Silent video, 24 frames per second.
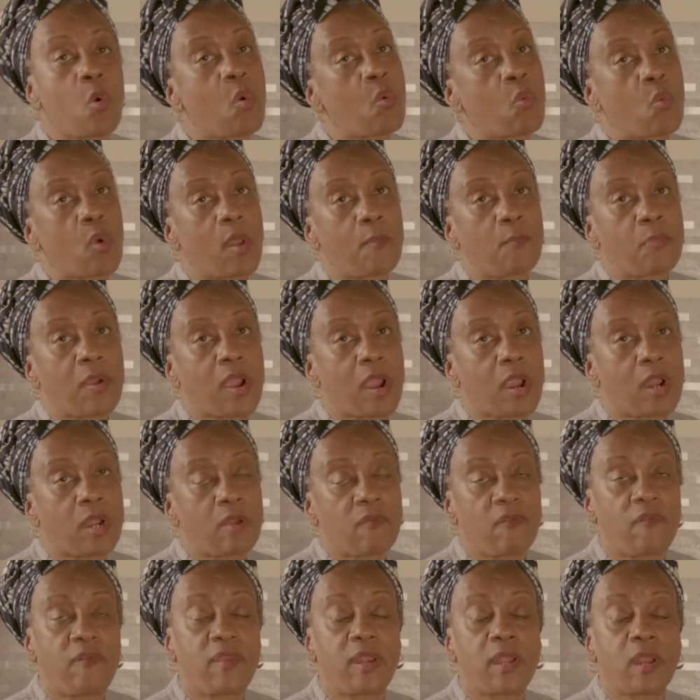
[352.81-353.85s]
1
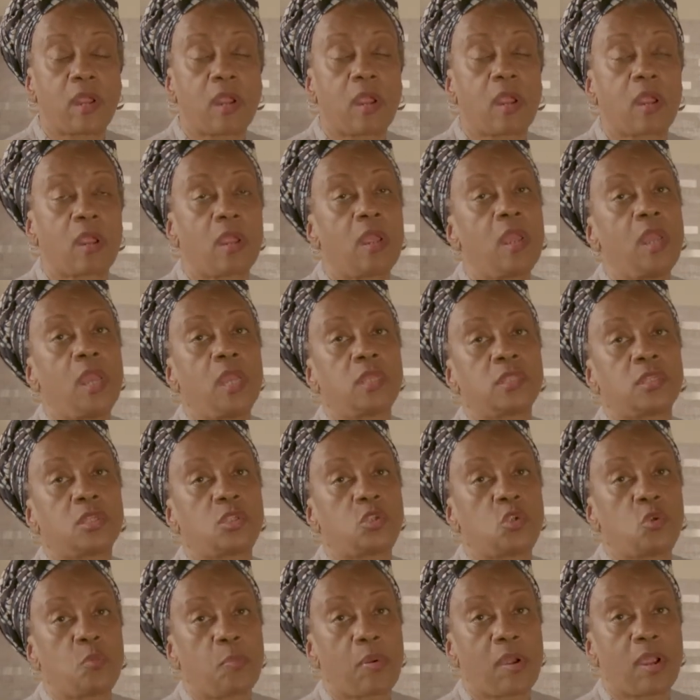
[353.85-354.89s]
part vinegar to
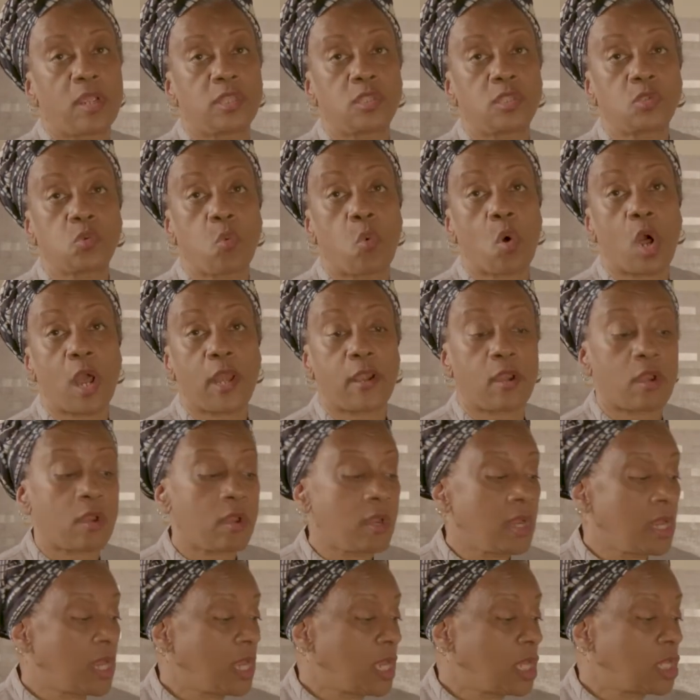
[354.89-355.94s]
2 parts water.
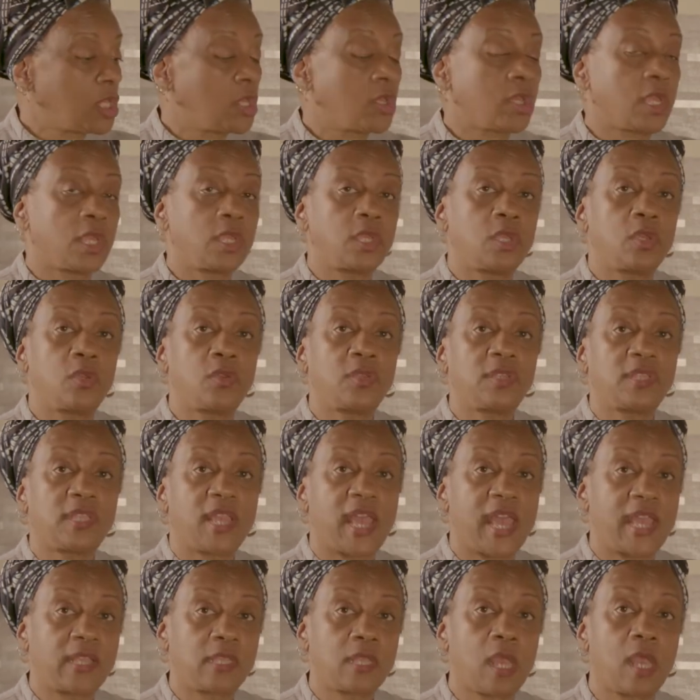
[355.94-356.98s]
You can use
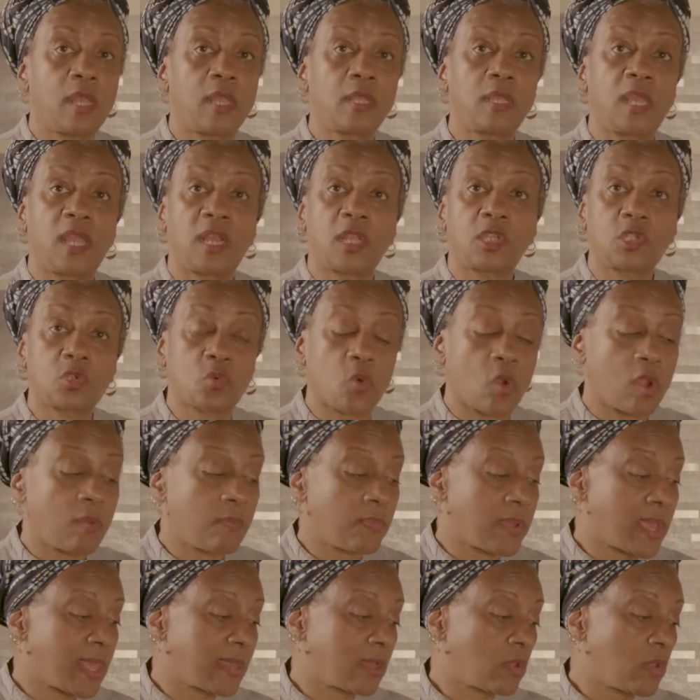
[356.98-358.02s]
that in a squirt
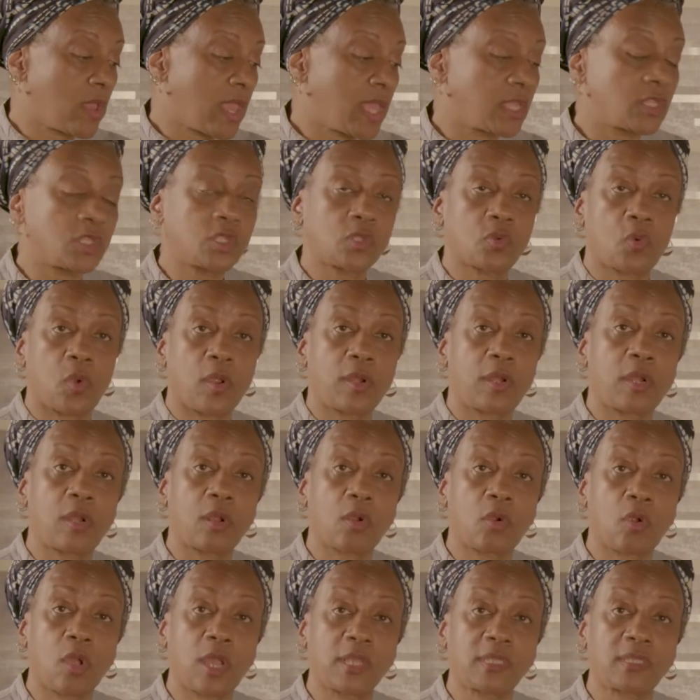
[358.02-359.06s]
bottle and squirt it
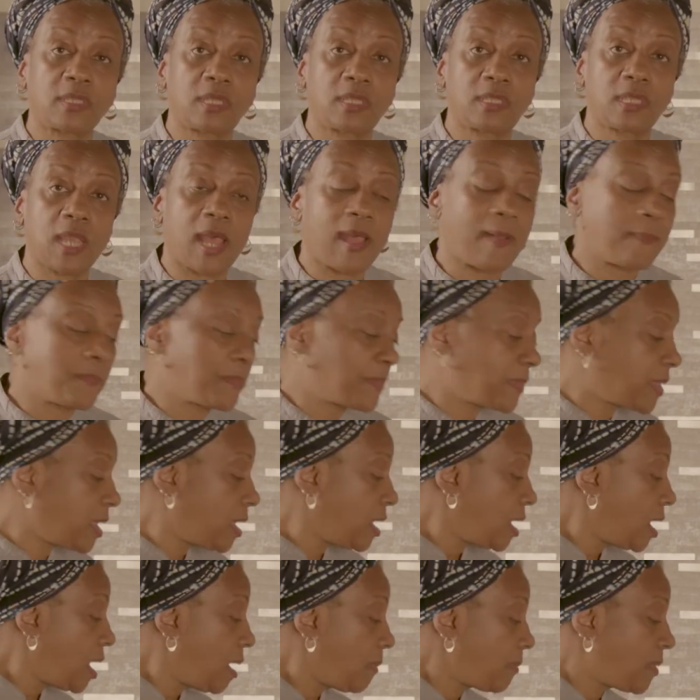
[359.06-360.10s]
across the top.
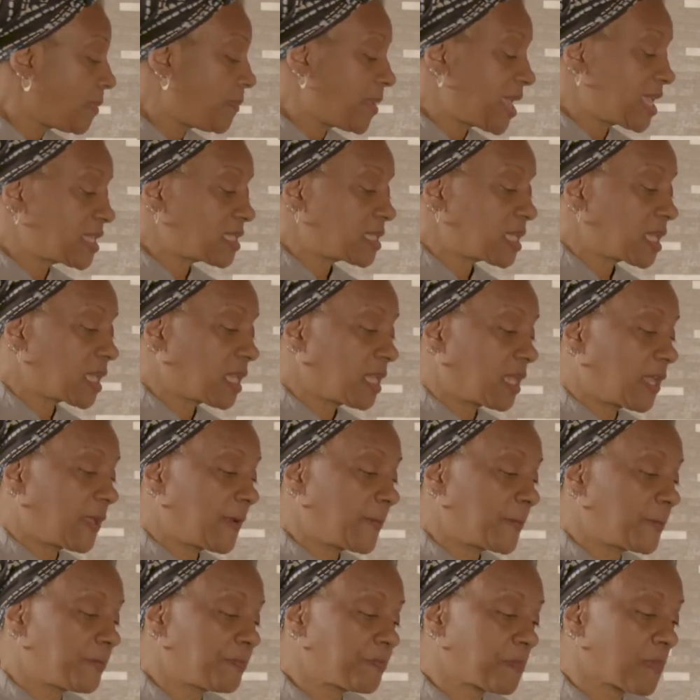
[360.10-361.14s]
But basically,
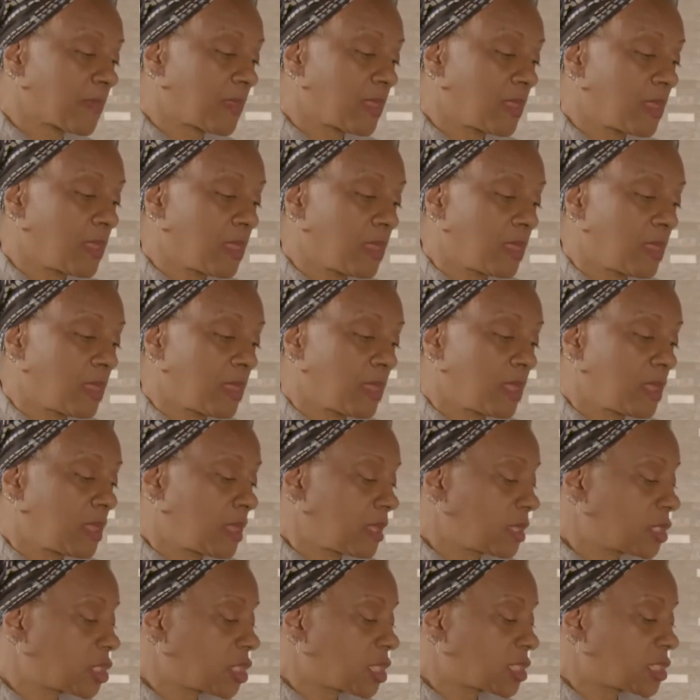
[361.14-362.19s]

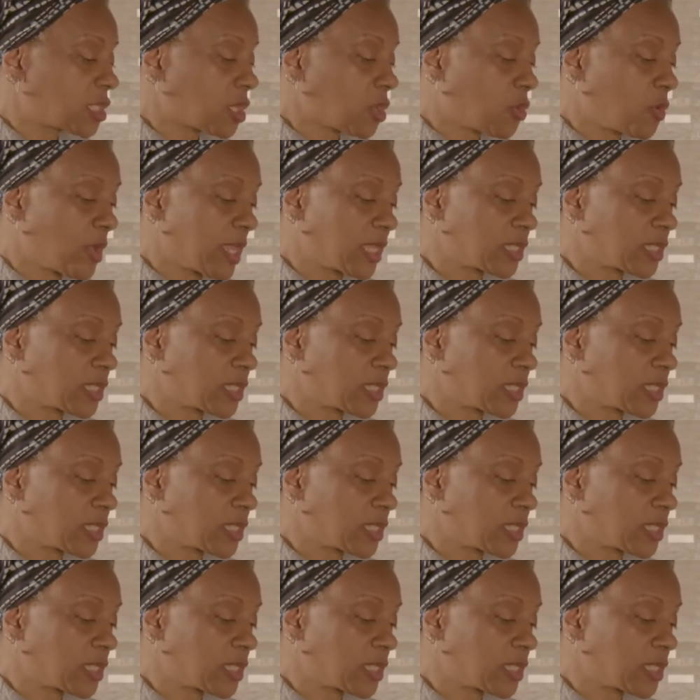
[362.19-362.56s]
just a quick